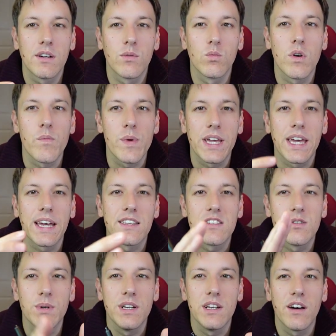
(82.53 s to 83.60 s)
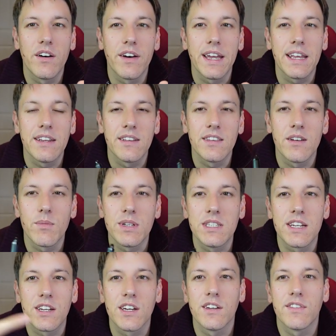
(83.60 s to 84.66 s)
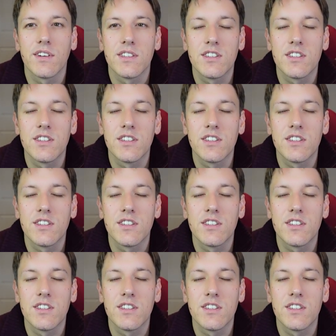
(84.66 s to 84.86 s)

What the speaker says: when we get to a 9, then we tick over